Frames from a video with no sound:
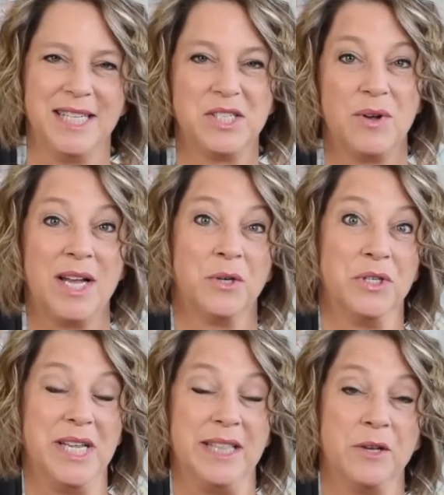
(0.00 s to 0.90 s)
so I don't
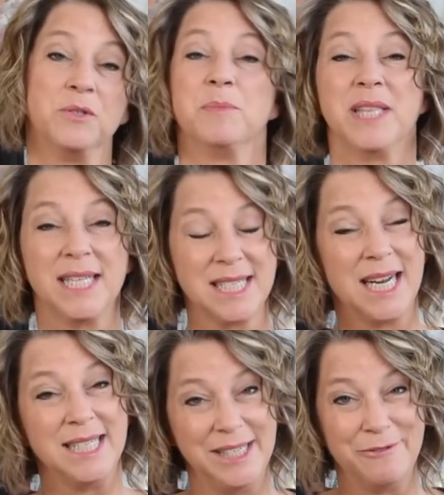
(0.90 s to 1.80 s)
need those. But that's an
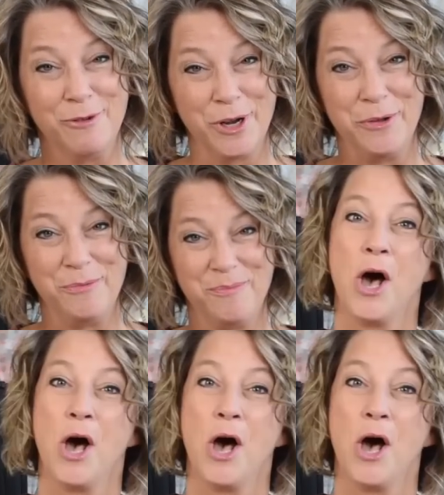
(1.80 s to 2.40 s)
idea for you.